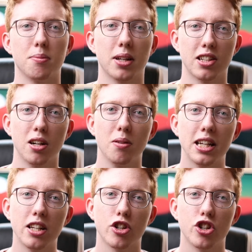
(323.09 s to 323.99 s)
because I don't
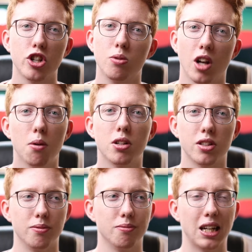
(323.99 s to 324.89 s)
need to shoot lower
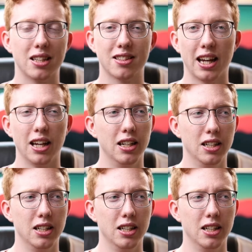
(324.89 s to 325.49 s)
than, let's say,